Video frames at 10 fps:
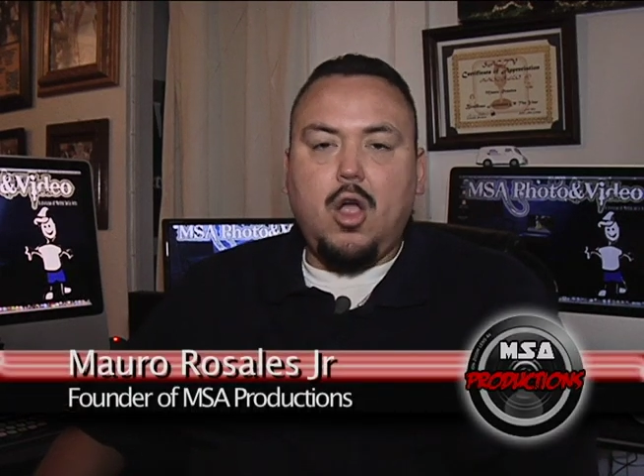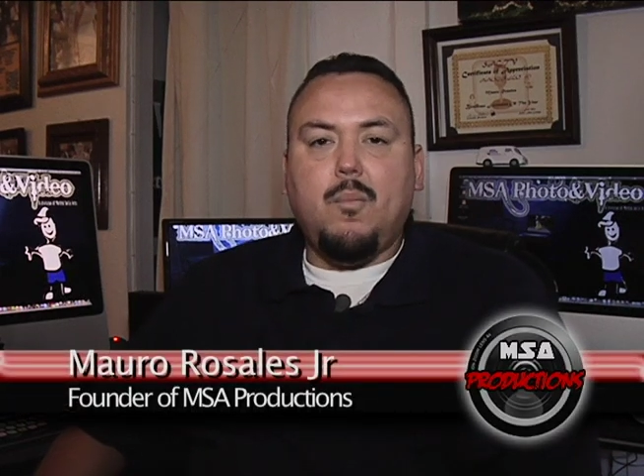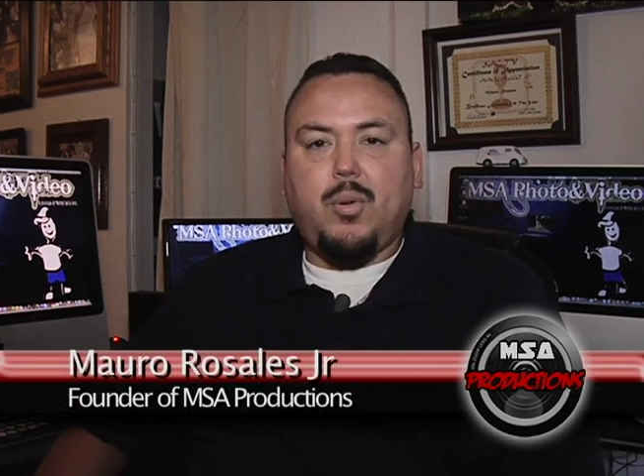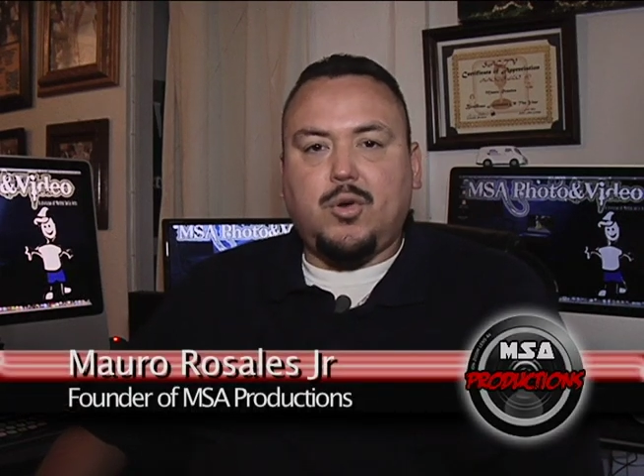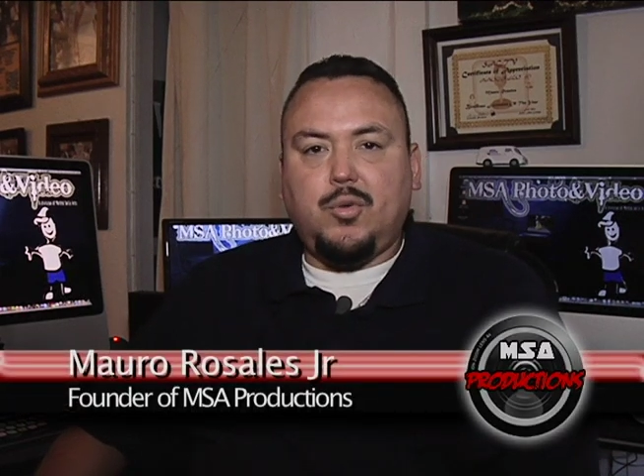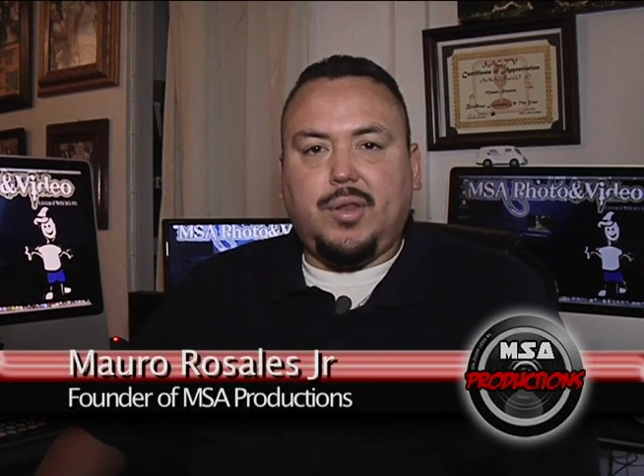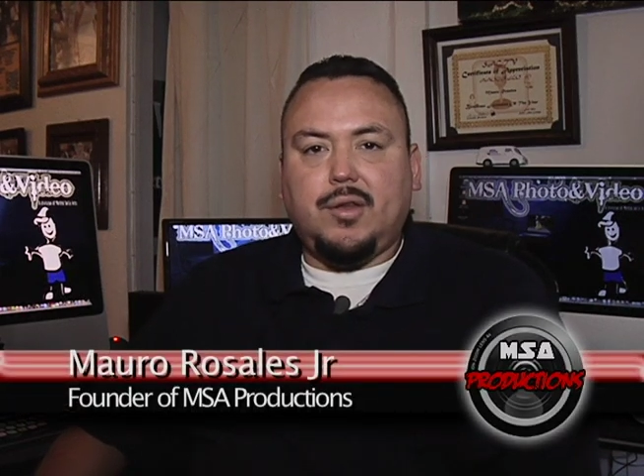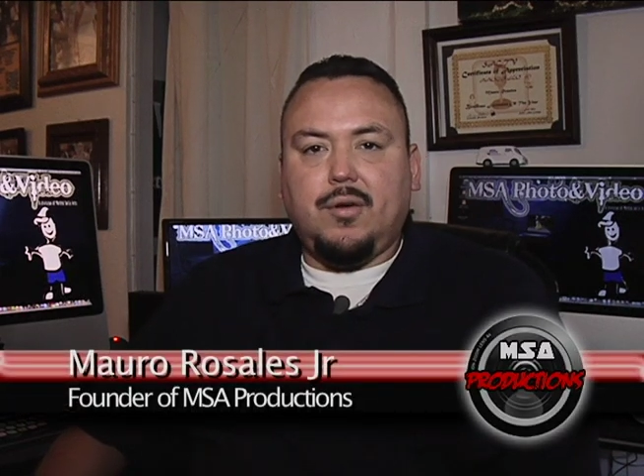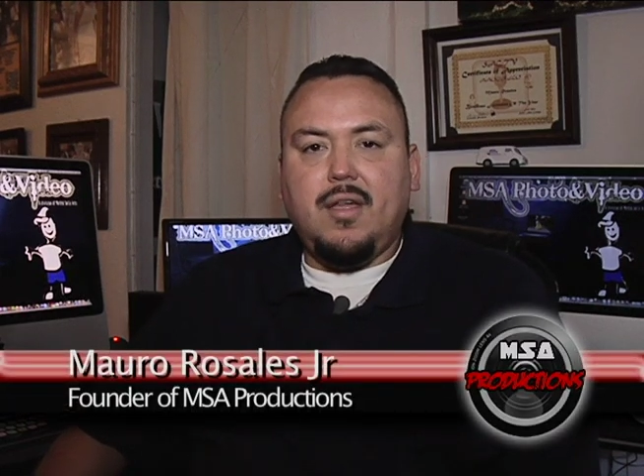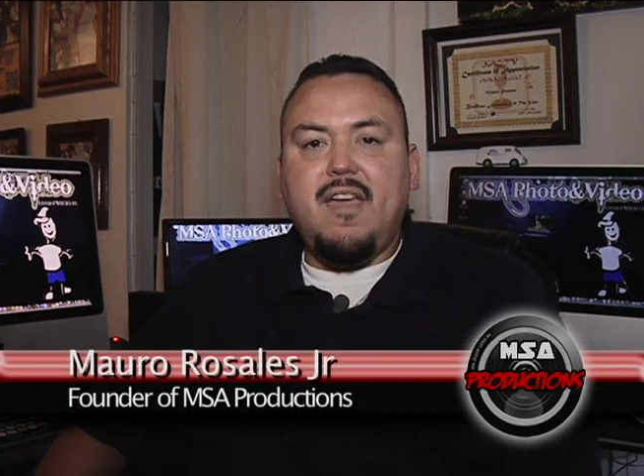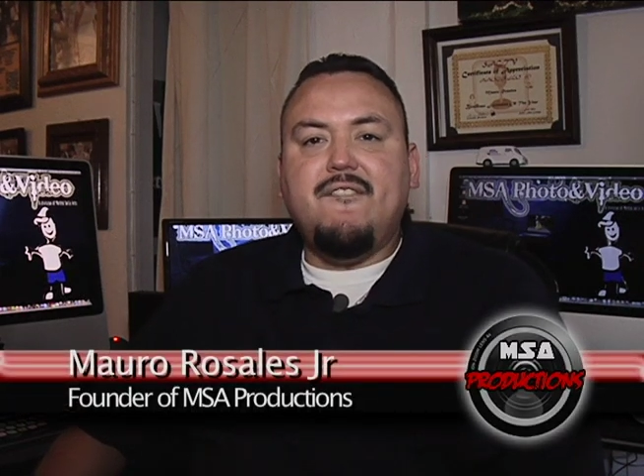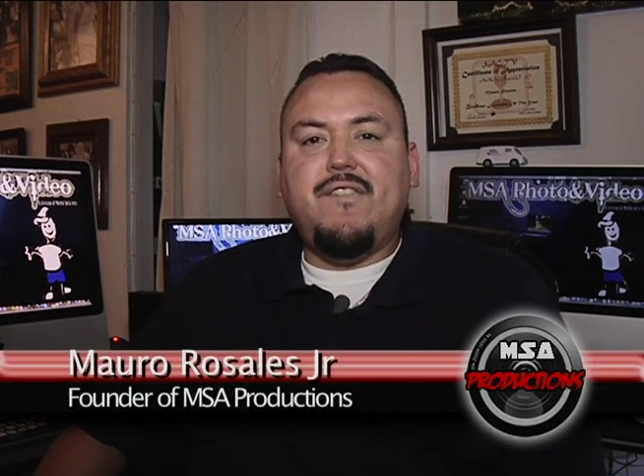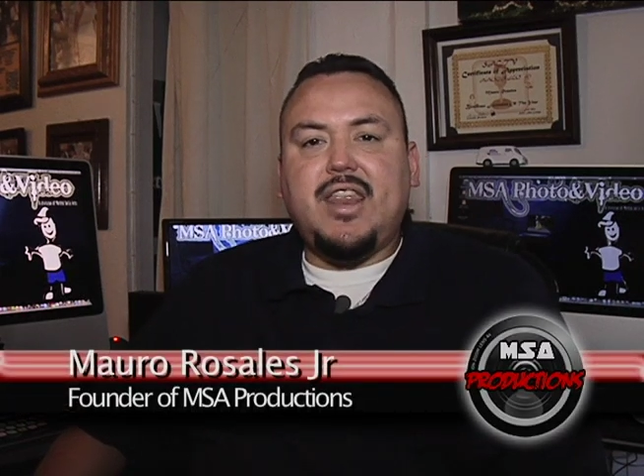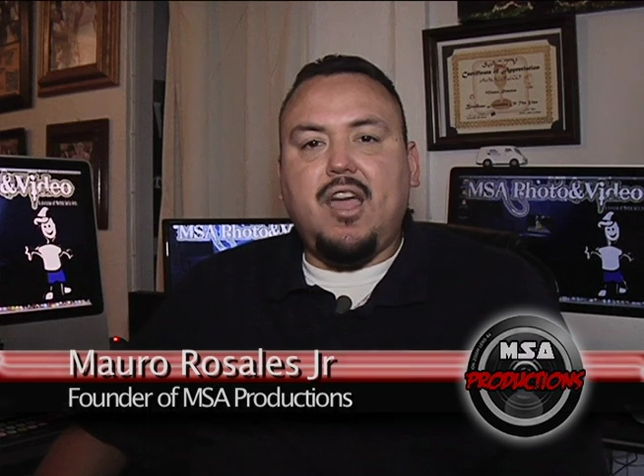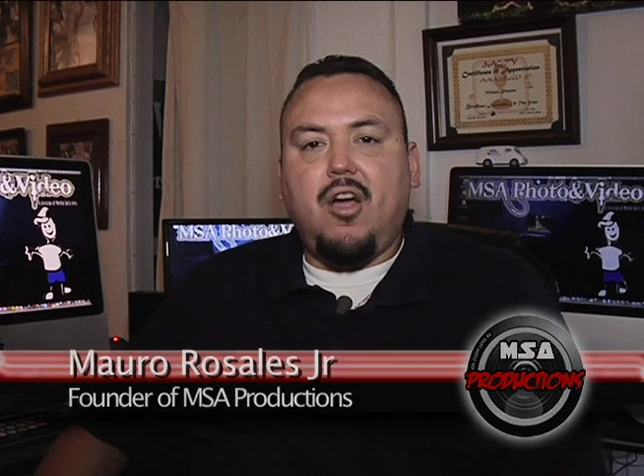producer,
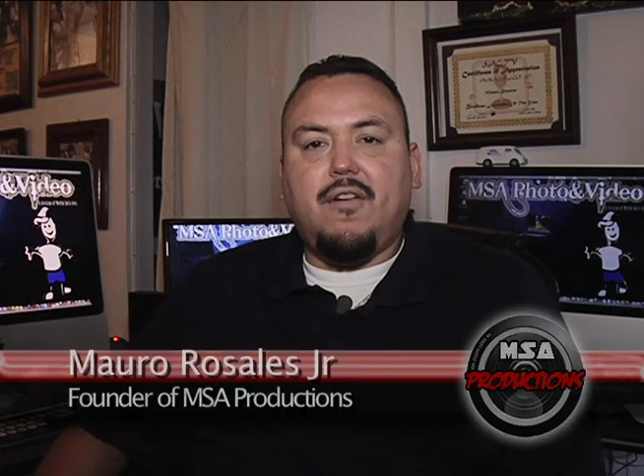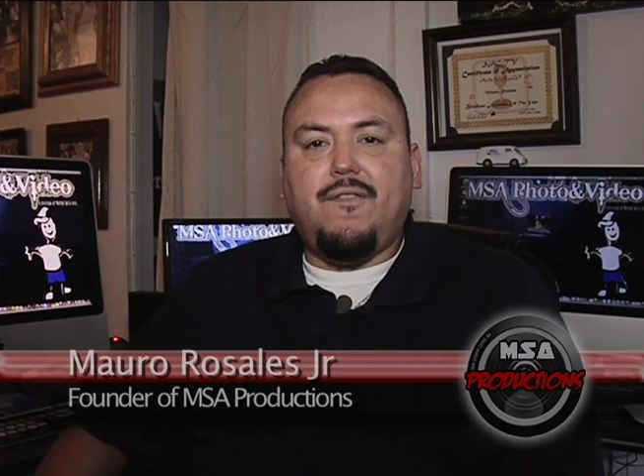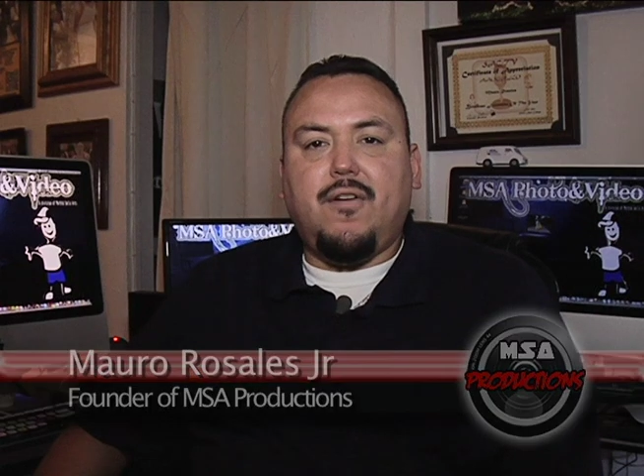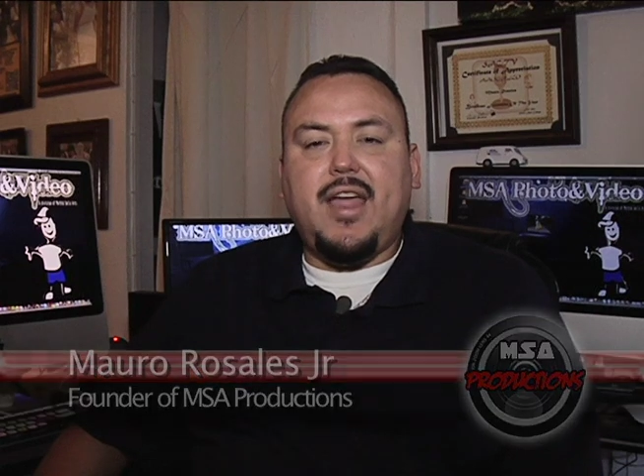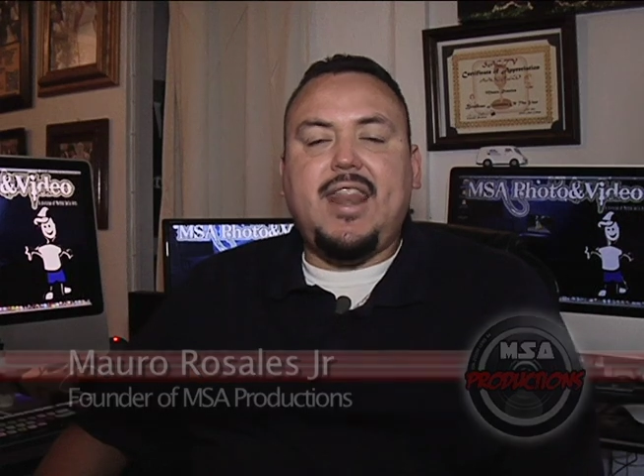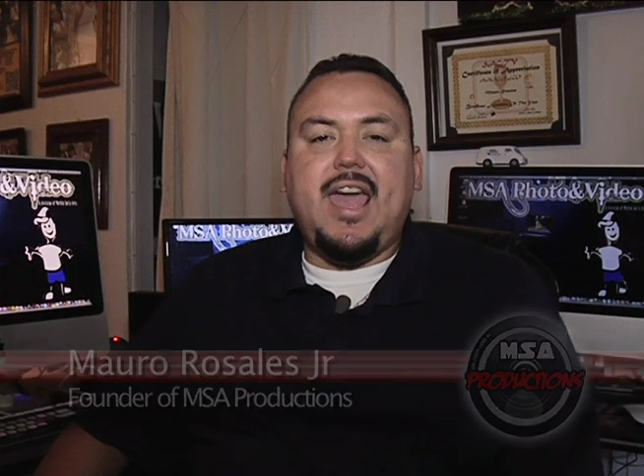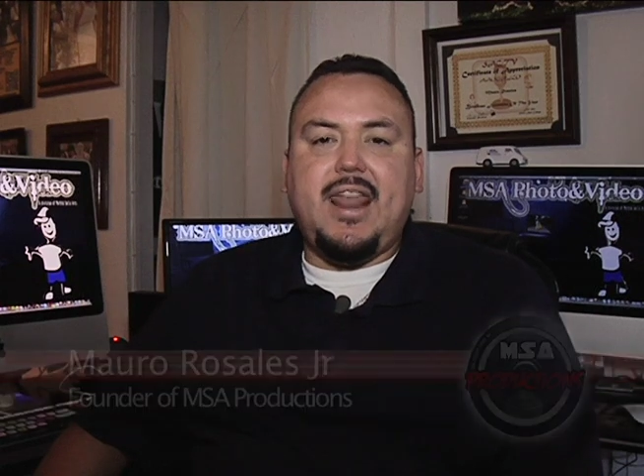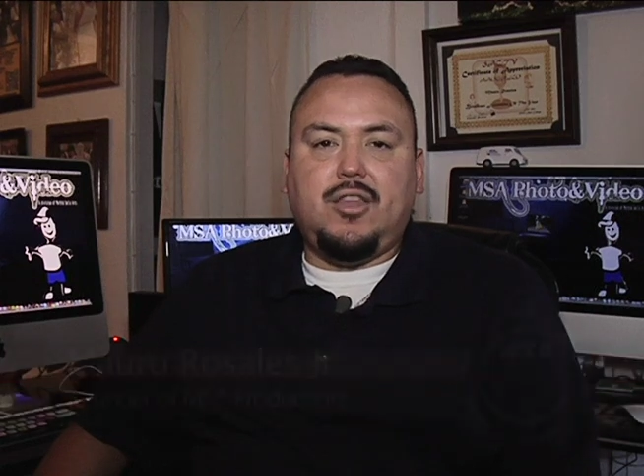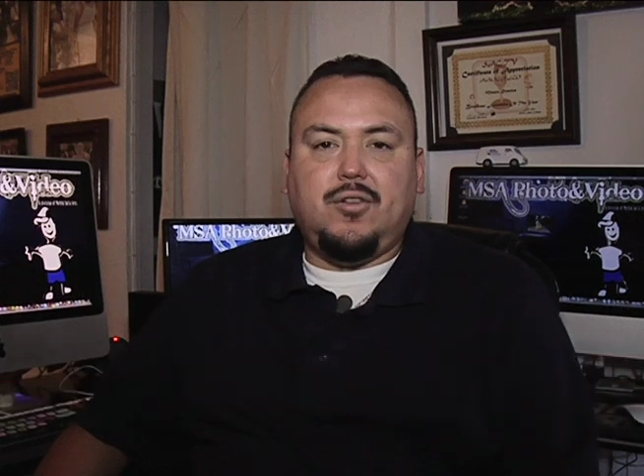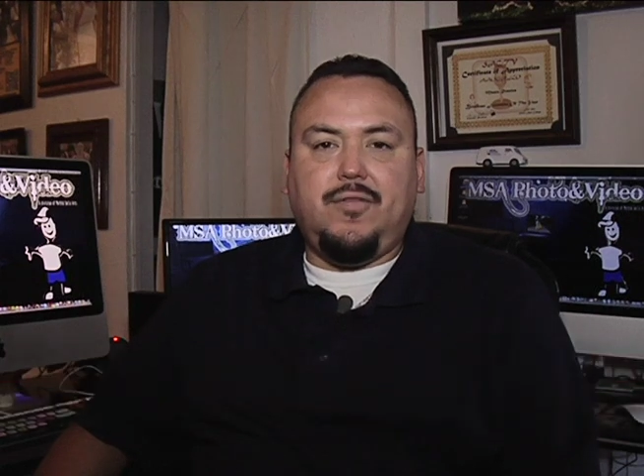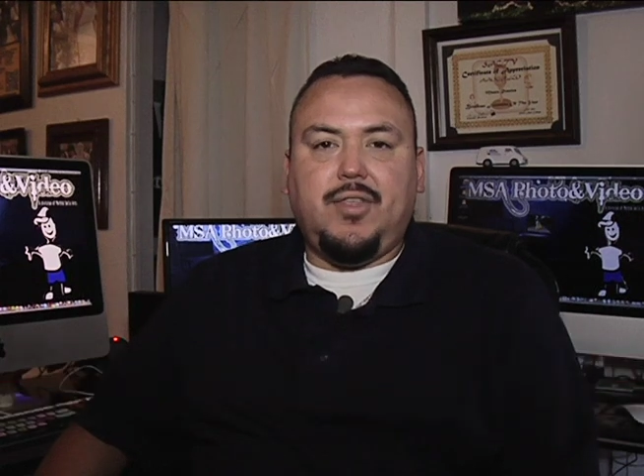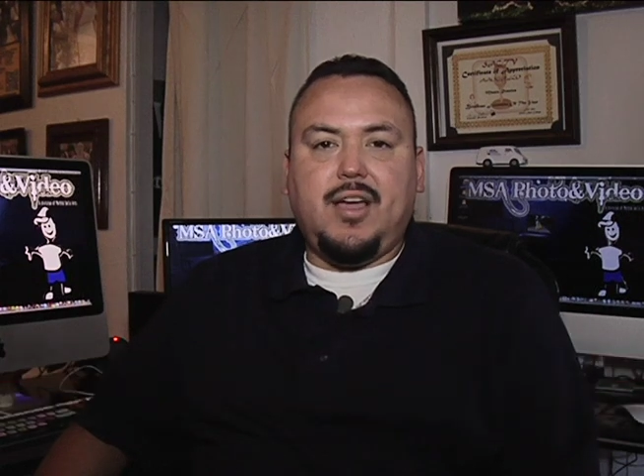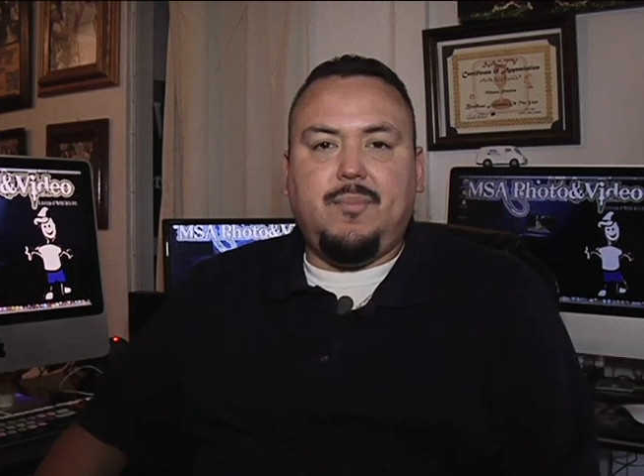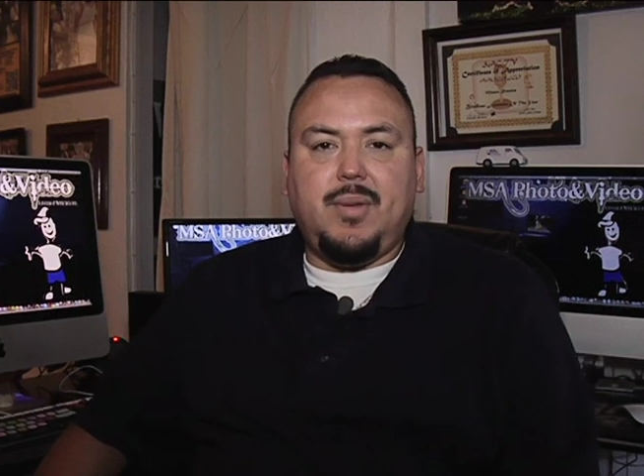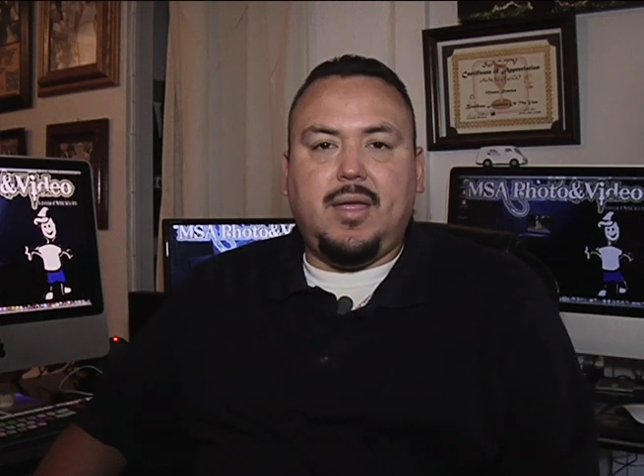videographer, and editor for the
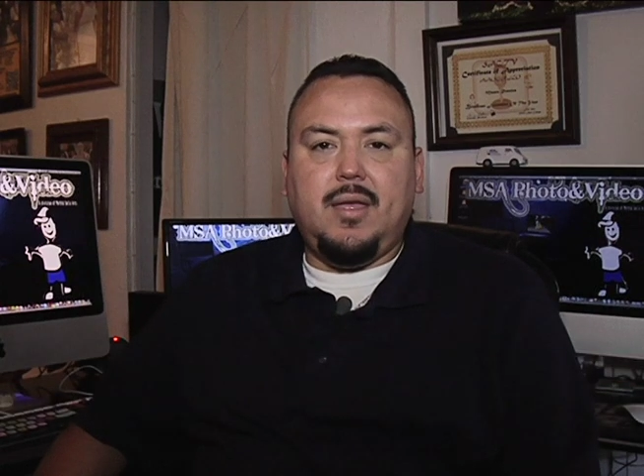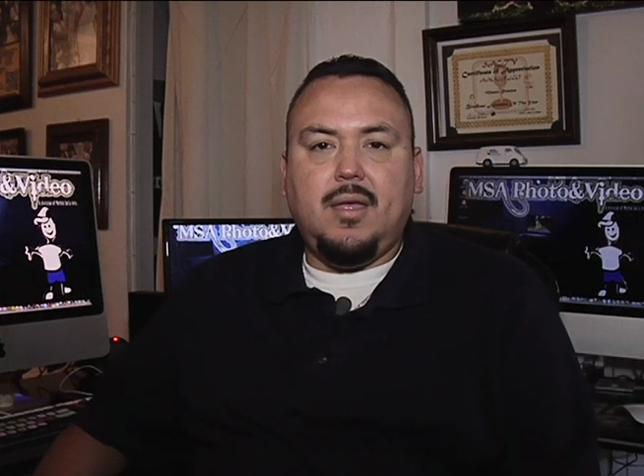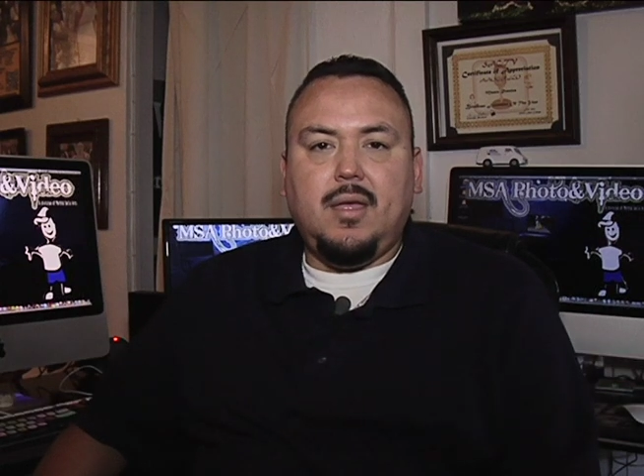company.